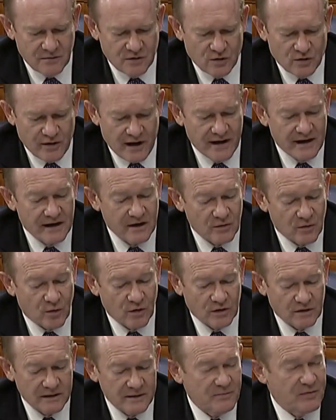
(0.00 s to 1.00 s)
Creating an
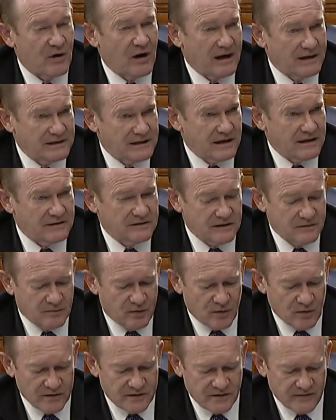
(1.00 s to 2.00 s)
orderly process at
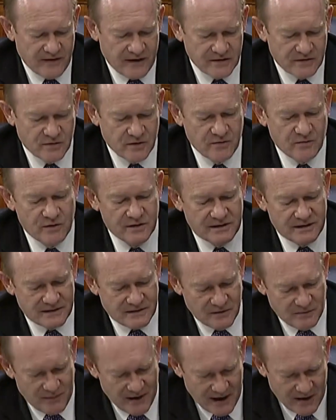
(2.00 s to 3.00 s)
ports of entry would
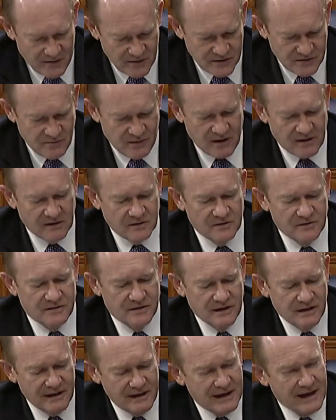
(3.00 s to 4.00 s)
disempower smugglers